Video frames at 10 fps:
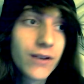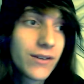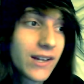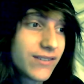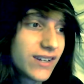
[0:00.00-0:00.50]

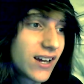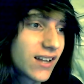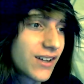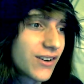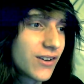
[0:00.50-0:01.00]
don't have any
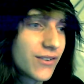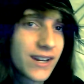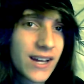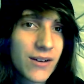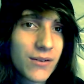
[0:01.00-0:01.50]
eyeliner on
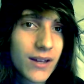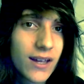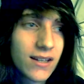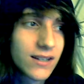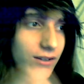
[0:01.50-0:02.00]
right now,
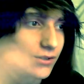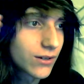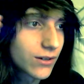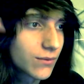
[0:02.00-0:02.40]
and I look kind of